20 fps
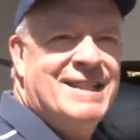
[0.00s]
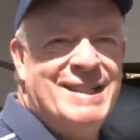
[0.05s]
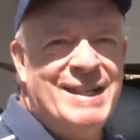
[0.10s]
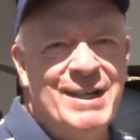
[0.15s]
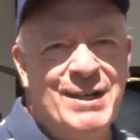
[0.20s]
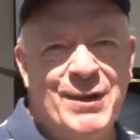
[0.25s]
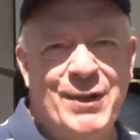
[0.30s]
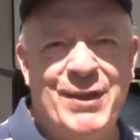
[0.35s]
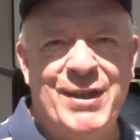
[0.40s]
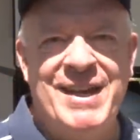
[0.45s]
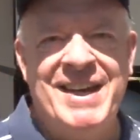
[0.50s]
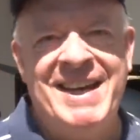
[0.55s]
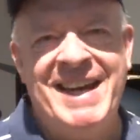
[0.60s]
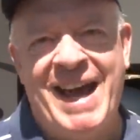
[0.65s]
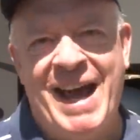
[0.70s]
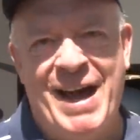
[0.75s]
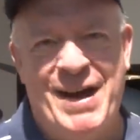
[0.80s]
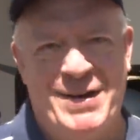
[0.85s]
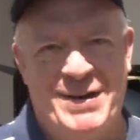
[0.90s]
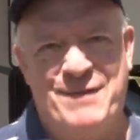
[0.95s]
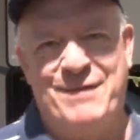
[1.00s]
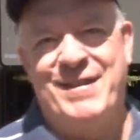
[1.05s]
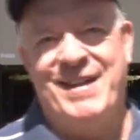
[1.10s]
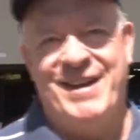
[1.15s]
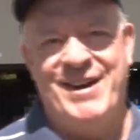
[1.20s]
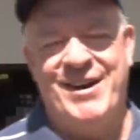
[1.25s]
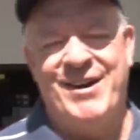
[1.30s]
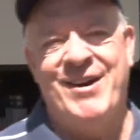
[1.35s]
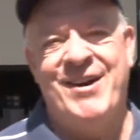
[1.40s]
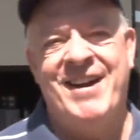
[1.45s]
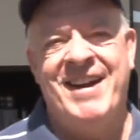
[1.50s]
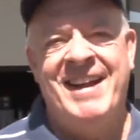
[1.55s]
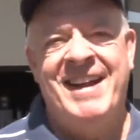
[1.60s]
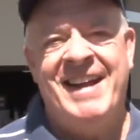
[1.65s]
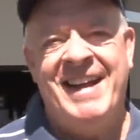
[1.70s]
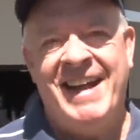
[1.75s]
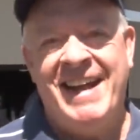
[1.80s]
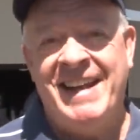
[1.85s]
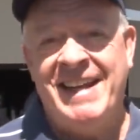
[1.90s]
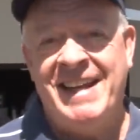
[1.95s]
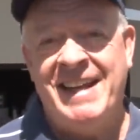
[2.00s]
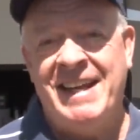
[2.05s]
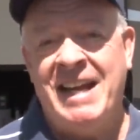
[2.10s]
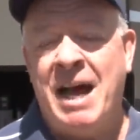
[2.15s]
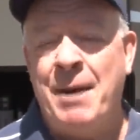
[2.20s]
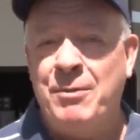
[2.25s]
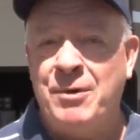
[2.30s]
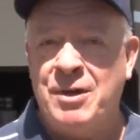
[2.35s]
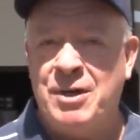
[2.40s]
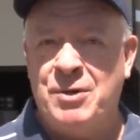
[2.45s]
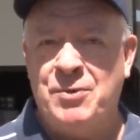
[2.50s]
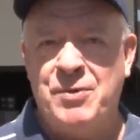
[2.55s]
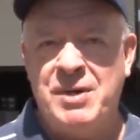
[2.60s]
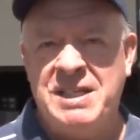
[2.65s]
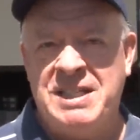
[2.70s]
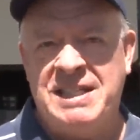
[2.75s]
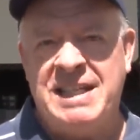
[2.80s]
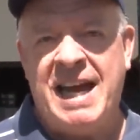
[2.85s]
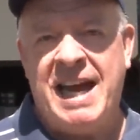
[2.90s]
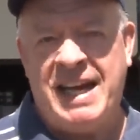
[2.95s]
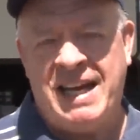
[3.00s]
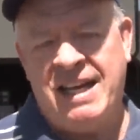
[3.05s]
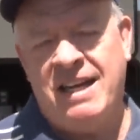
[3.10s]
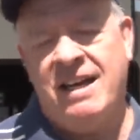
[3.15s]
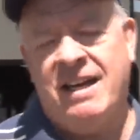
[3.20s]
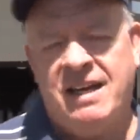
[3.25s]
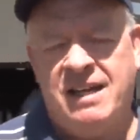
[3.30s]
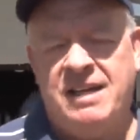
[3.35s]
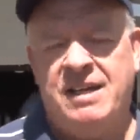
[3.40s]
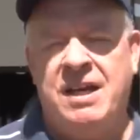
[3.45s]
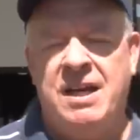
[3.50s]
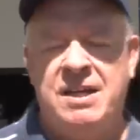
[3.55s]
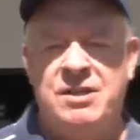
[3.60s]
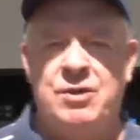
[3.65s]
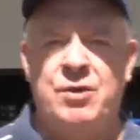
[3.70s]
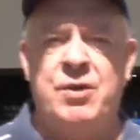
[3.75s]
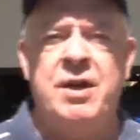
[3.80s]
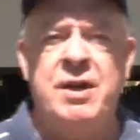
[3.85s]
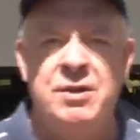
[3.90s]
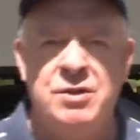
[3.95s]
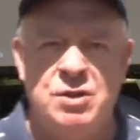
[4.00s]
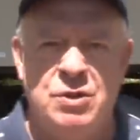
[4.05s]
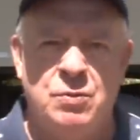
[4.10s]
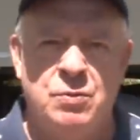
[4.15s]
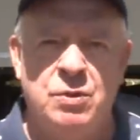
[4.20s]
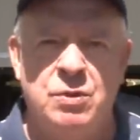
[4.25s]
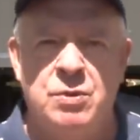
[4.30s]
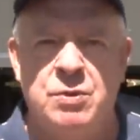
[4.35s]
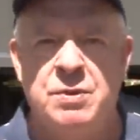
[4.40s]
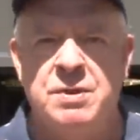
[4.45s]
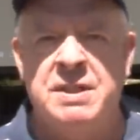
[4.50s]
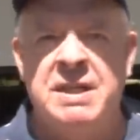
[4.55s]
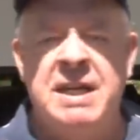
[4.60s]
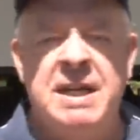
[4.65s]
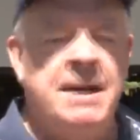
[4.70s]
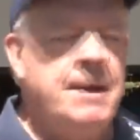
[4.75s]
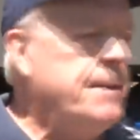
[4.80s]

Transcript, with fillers: single thing out of there and then I'm going to restack it. So here's the rules.